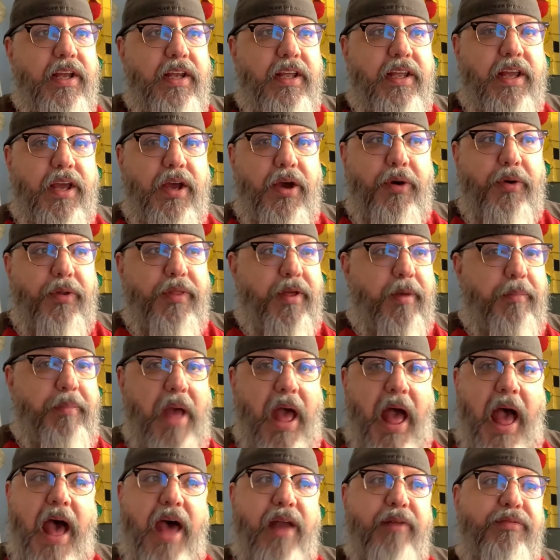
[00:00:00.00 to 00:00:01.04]
the
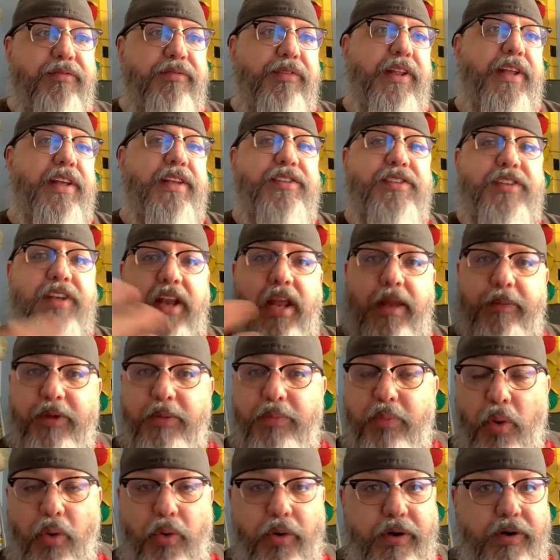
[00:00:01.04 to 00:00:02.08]
Pat Flynn's and Amy
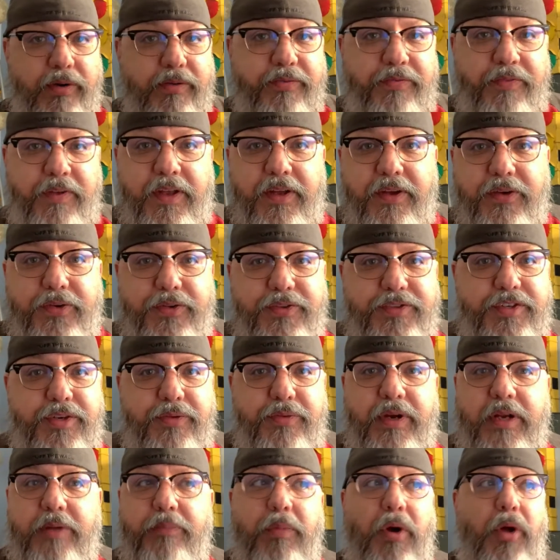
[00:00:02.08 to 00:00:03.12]
Porterfields and
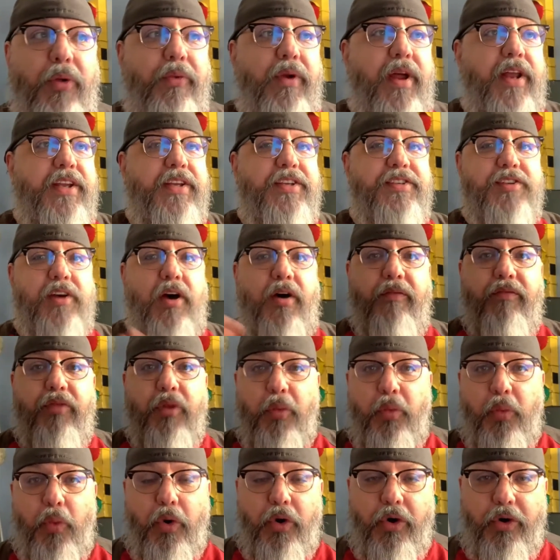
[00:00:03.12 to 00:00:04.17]
Rick Mulready's of the
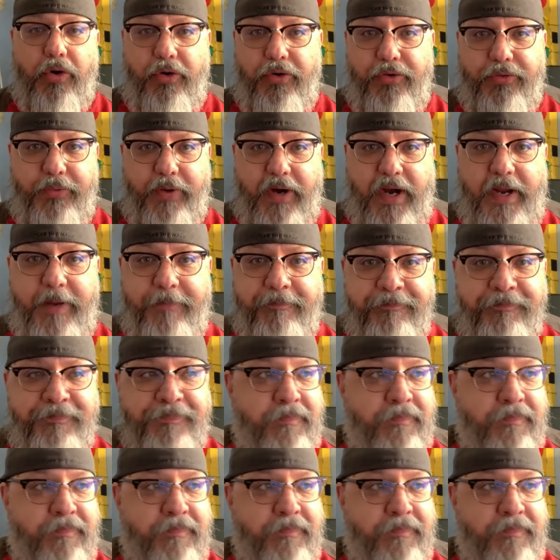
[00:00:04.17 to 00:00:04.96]
world, right?